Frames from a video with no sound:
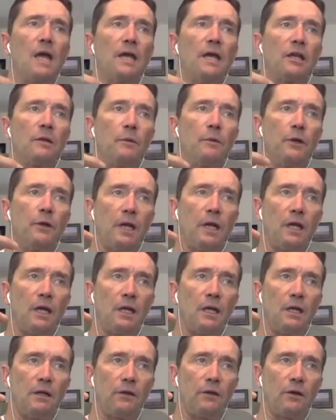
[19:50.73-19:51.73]

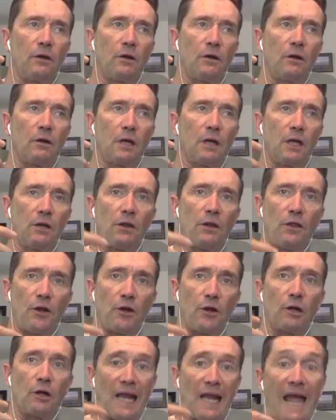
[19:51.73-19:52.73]
communicating in
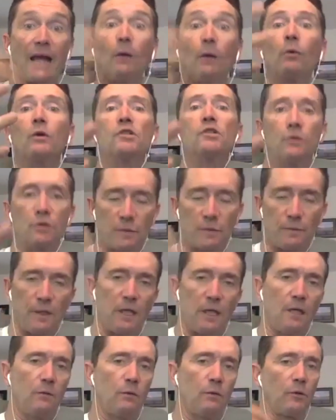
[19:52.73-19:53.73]
their language, so to
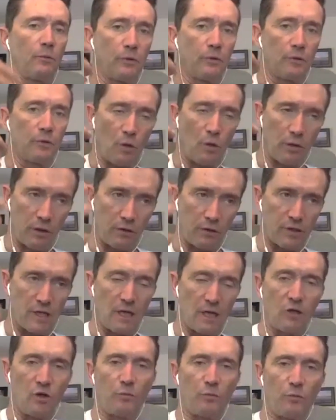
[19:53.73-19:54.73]
speak, with their,
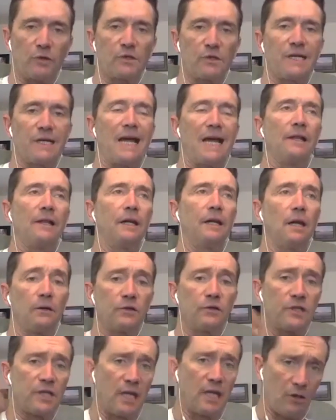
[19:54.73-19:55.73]
understanding their personality,
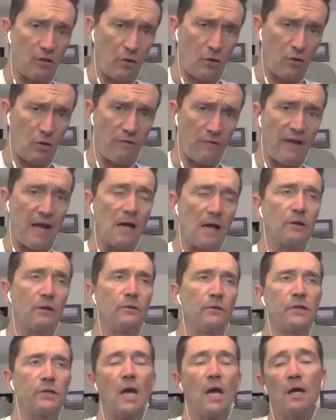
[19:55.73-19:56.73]
understanding their core
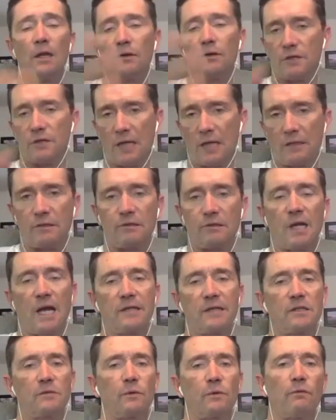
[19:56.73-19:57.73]
values. There's
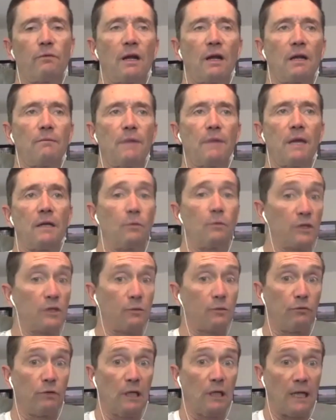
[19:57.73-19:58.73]
exercises we recommended, which
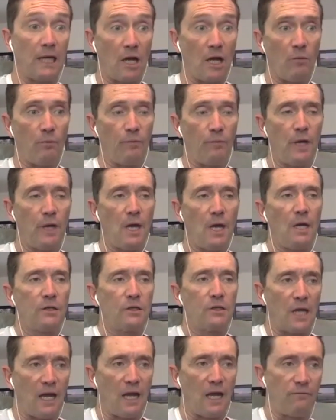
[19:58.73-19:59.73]
would really help
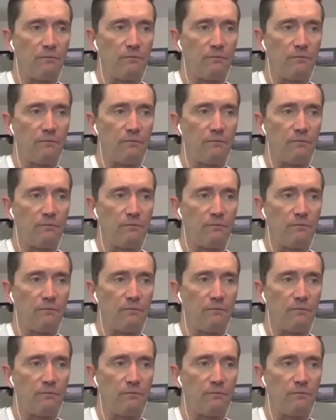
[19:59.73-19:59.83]
to have